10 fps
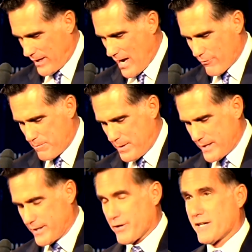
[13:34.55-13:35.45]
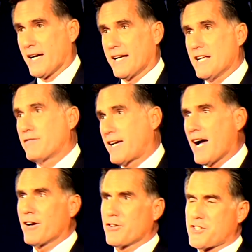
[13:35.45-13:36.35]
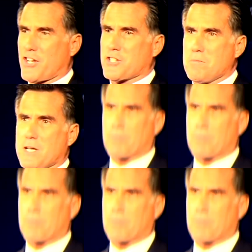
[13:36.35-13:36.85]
and I'll repeat it here tonight. If Congress sends me